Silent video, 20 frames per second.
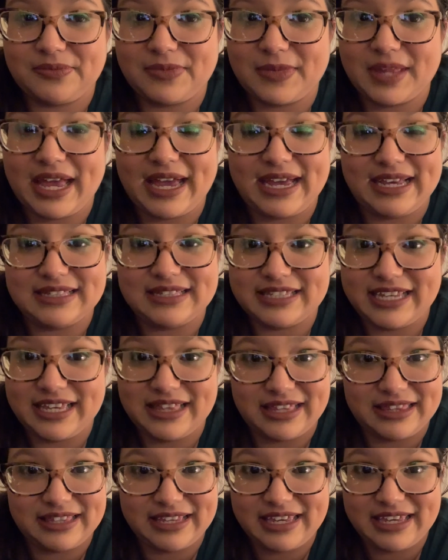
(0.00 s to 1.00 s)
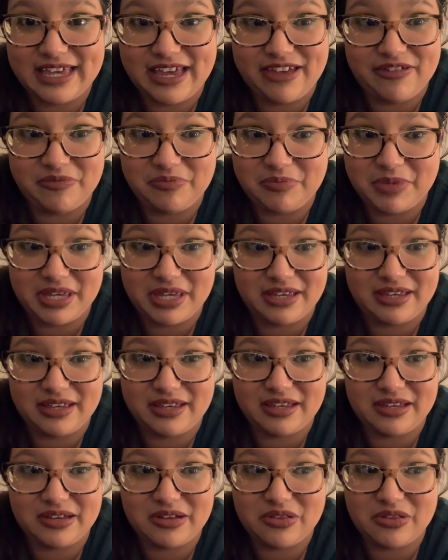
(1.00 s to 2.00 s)
can say that they gave me
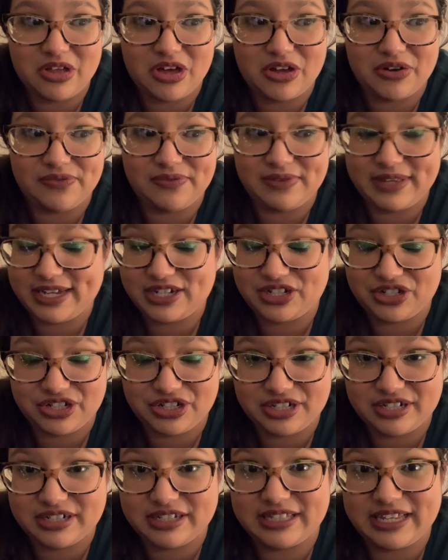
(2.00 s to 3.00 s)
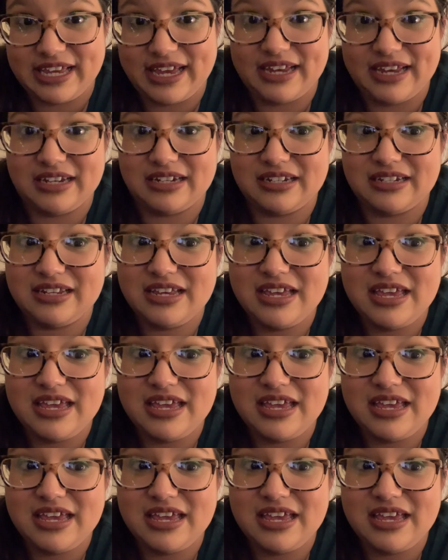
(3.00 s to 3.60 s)
a lot of lectures, and